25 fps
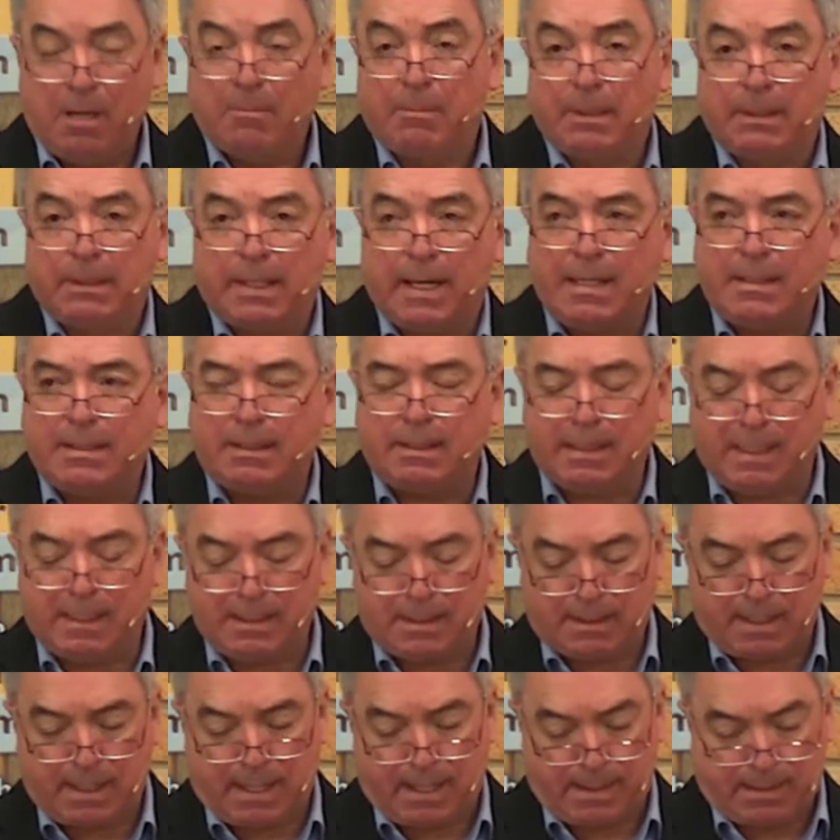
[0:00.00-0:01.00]
But later he
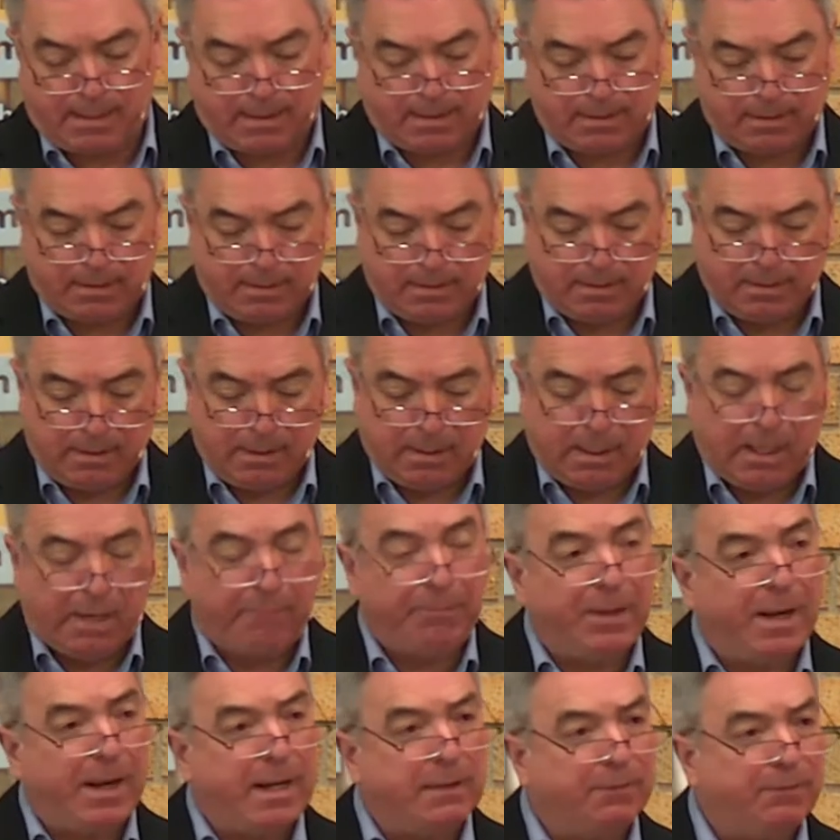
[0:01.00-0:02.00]
said,
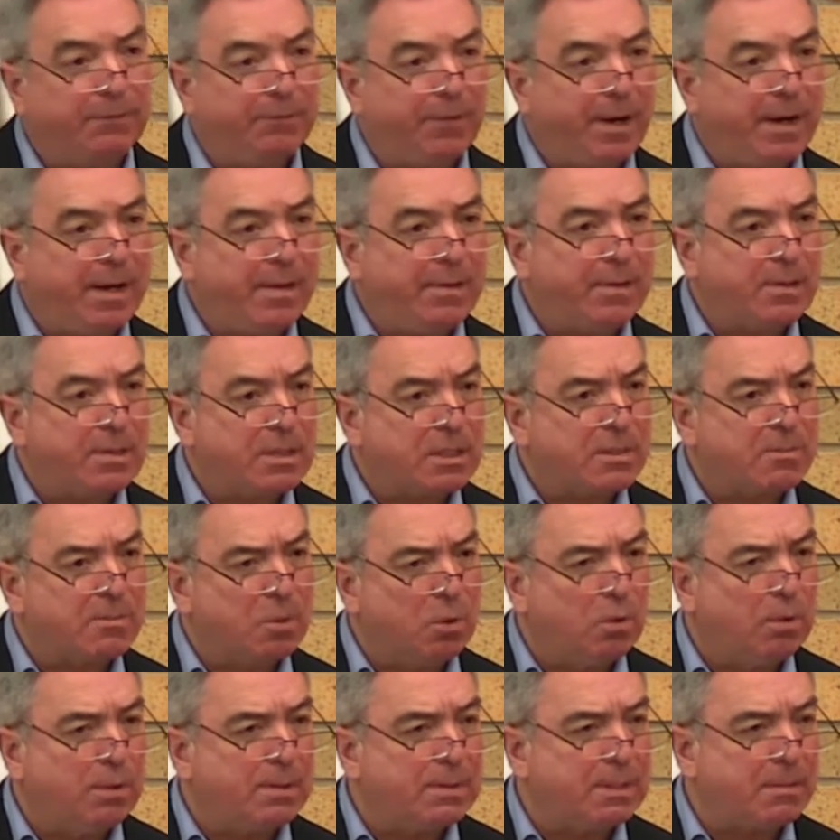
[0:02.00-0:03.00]
if they had faith as
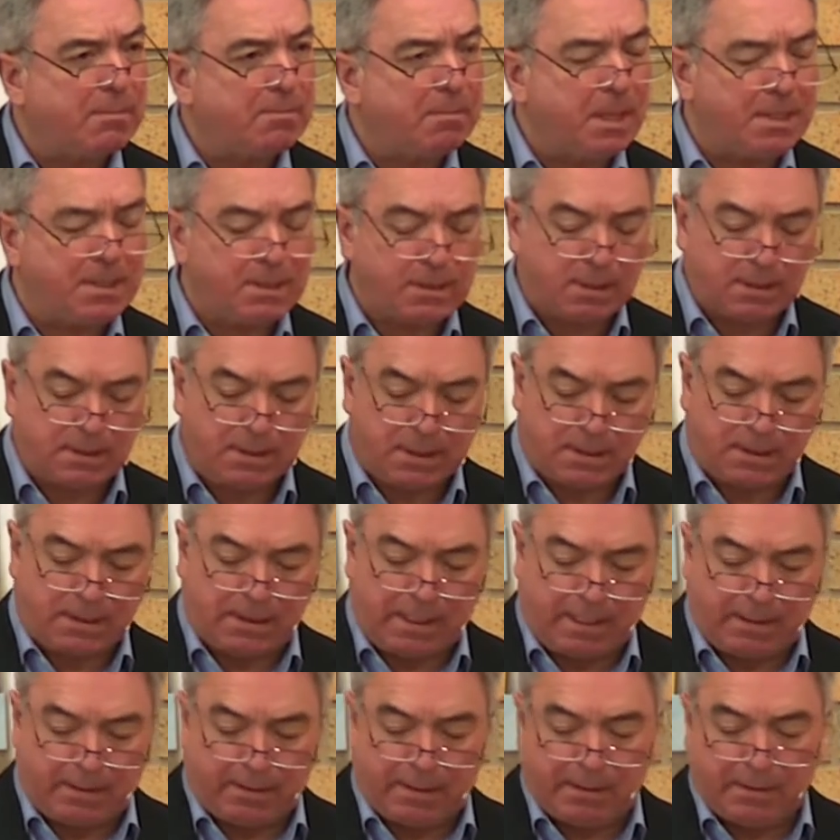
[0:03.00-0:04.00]
small as a mustard
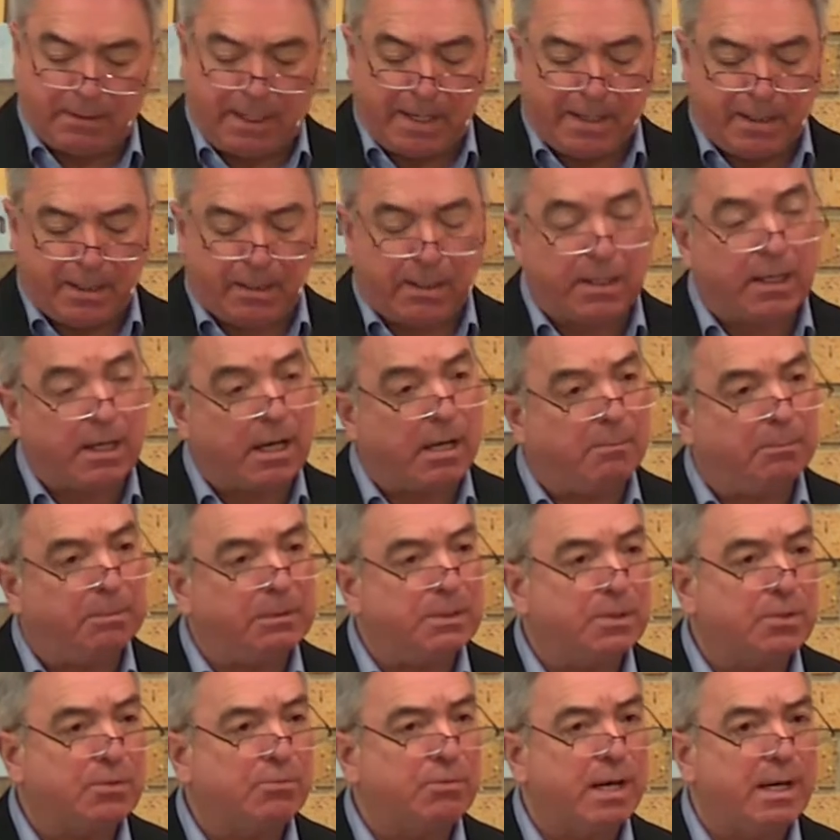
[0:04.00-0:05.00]
seed, then they could
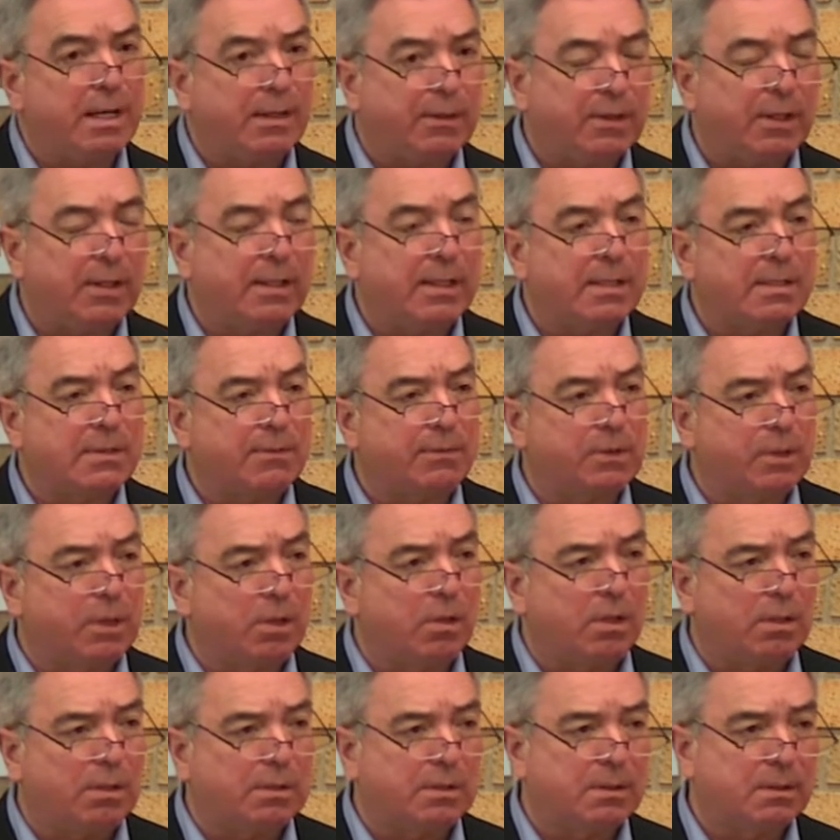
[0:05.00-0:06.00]
accomplish great things for
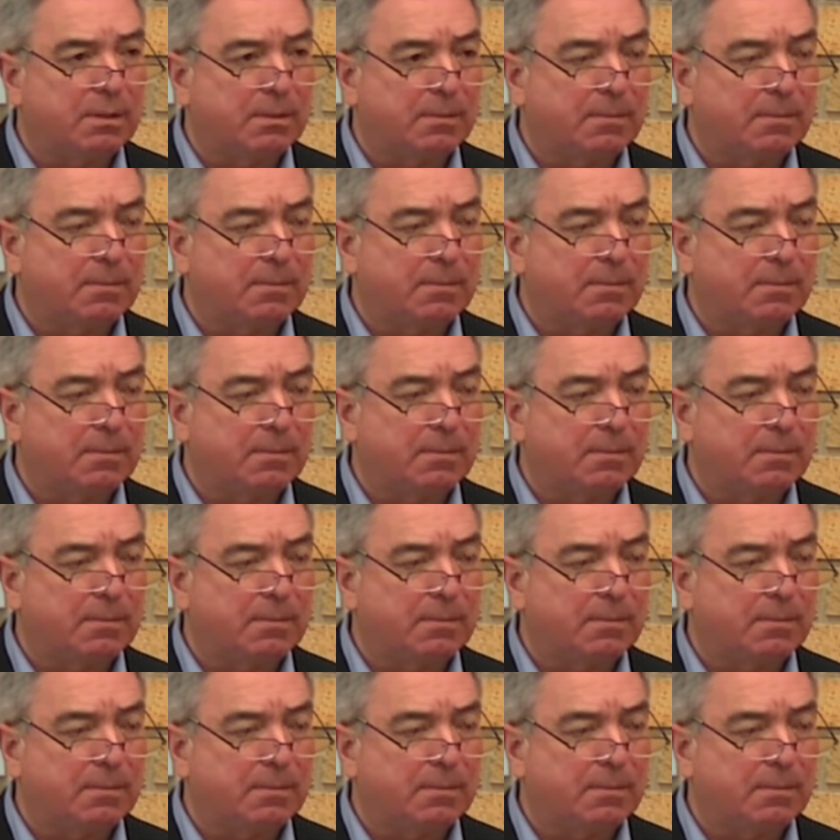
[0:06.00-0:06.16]
God.